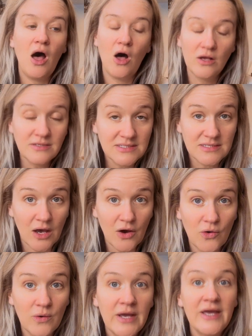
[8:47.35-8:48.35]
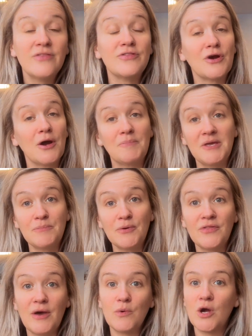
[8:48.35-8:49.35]
Also, there are
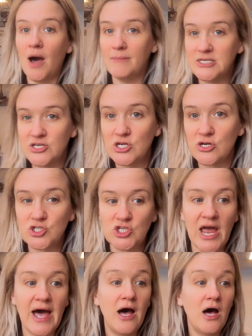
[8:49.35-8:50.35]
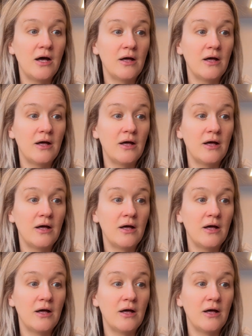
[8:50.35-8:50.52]
people that will come into your chat.